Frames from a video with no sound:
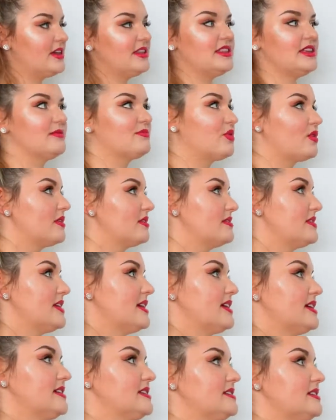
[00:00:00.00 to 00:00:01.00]
The important
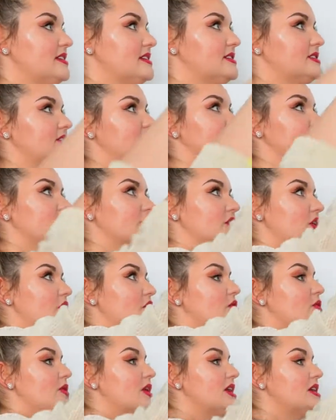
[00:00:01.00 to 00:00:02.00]
thing is to
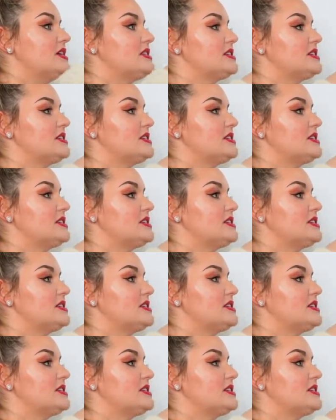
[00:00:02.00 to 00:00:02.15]
go